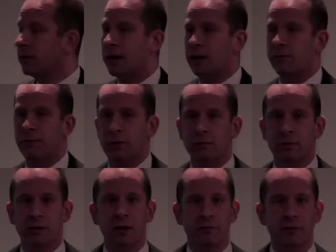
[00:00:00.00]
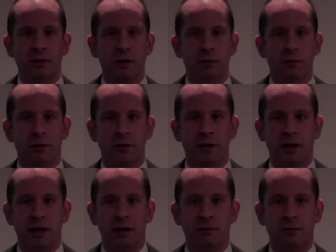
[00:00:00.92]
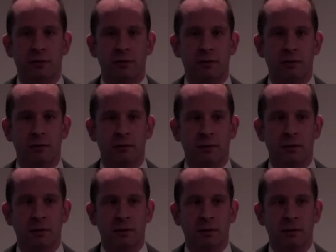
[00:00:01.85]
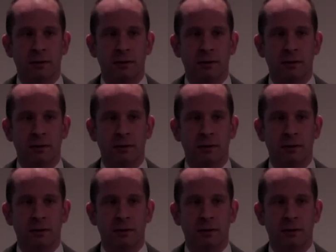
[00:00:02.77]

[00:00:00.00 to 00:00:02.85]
credit for the recovery that we're going to have.